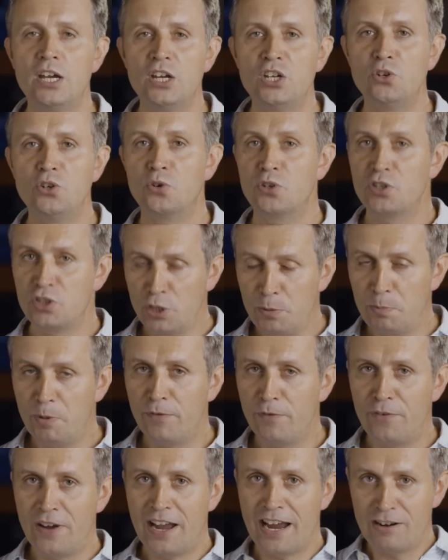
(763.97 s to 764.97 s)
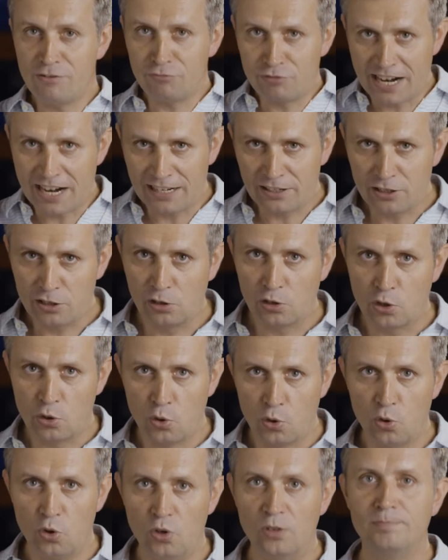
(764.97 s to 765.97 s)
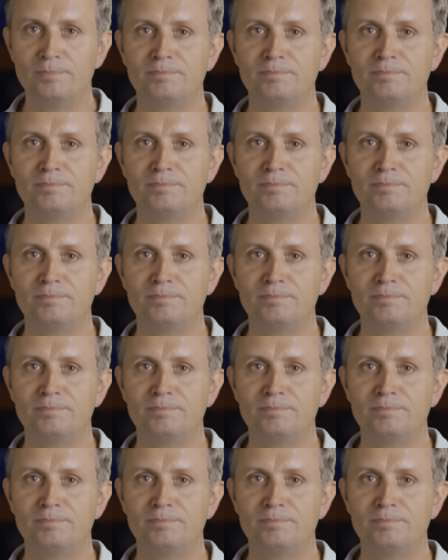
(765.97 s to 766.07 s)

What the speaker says: your superfan radical core.